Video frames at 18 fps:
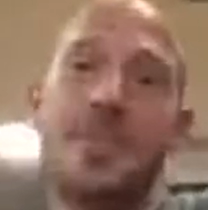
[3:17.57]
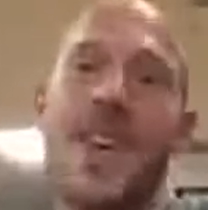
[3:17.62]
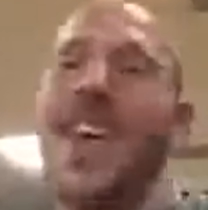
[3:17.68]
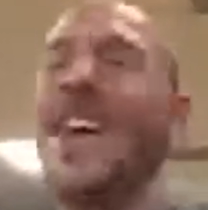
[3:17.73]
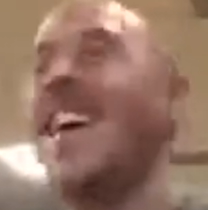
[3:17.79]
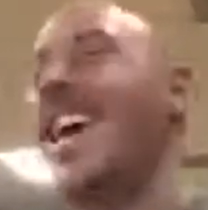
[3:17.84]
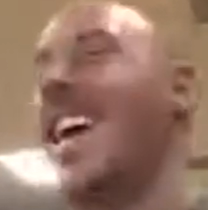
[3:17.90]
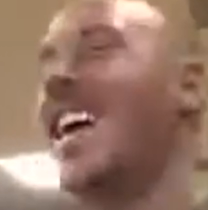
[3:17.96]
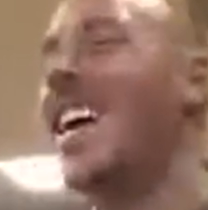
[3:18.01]

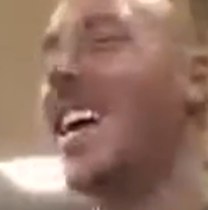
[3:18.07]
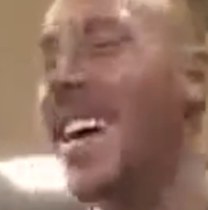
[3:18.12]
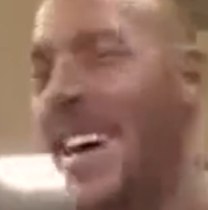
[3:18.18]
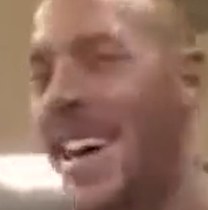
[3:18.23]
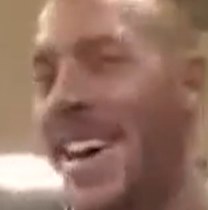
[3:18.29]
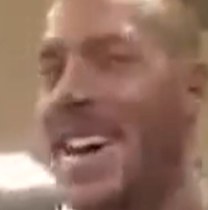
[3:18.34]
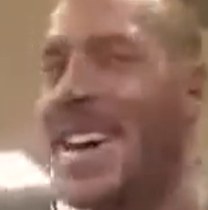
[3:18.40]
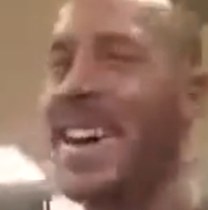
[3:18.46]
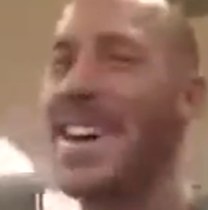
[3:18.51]

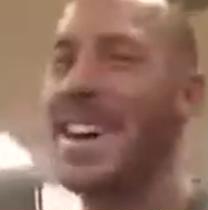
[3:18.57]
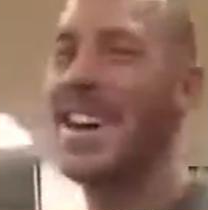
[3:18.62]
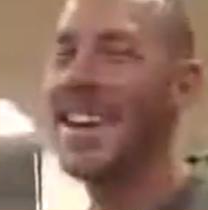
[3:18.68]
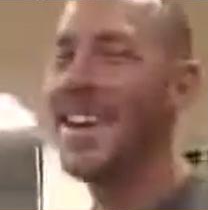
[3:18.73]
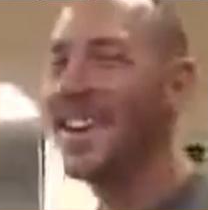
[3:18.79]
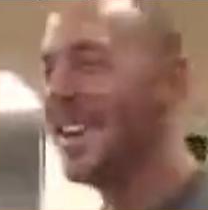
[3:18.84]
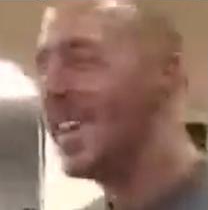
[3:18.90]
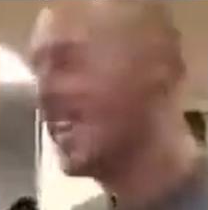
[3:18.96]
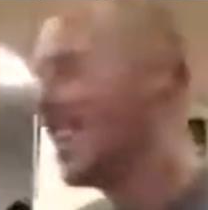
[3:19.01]
Yeah, but he looked
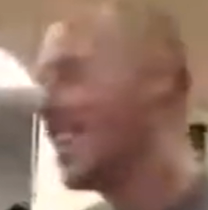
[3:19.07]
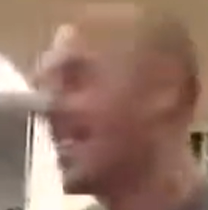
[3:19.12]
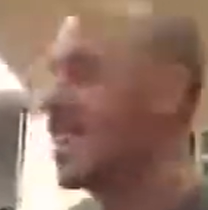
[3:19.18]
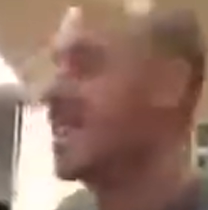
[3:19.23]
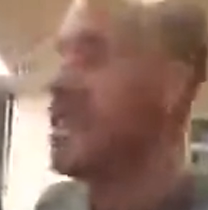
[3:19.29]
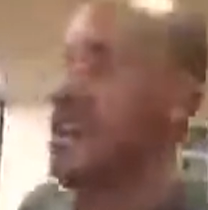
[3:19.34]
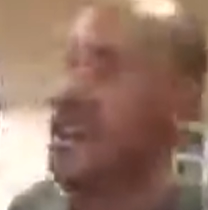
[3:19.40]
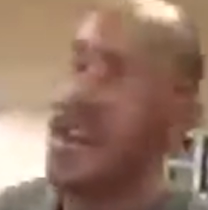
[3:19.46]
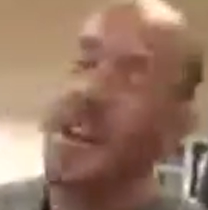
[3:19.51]
good his last
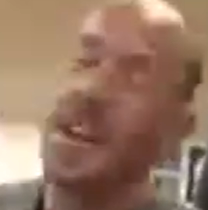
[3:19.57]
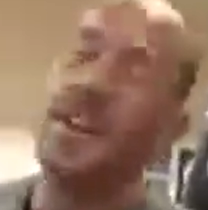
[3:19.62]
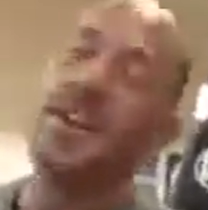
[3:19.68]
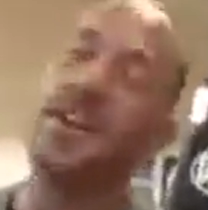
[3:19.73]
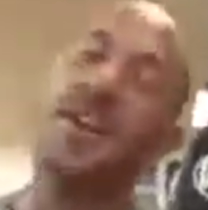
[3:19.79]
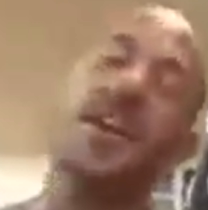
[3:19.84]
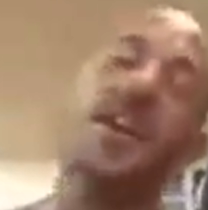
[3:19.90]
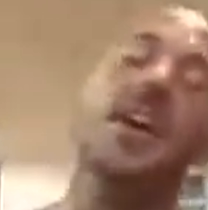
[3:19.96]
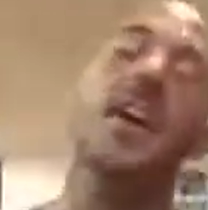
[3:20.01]
fight
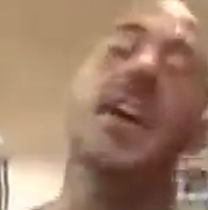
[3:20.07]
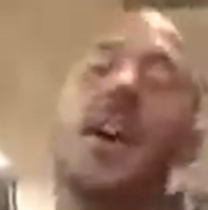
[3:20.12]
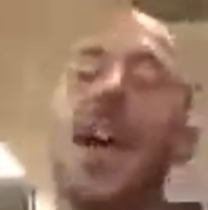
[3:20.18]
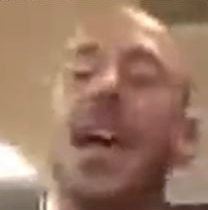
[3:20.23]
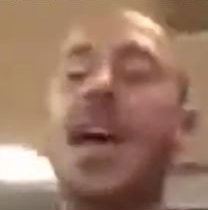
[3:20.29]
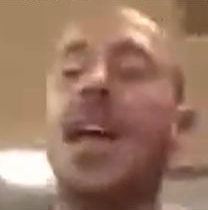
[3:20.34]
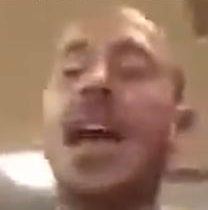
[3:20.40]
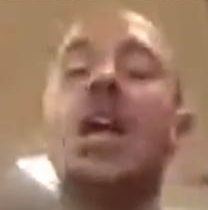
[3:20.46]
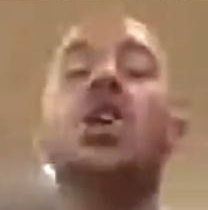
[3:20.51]
against Soto Carrasco.